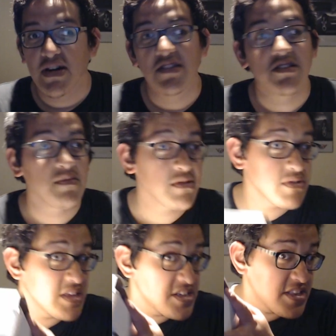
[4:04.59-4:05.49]
There's something
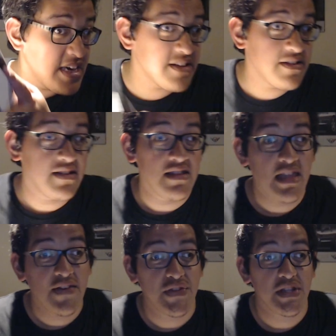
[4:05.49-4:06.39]
related to that
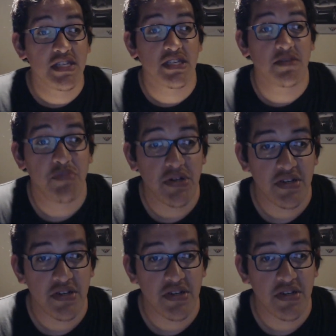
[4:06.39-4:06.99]
left in this book,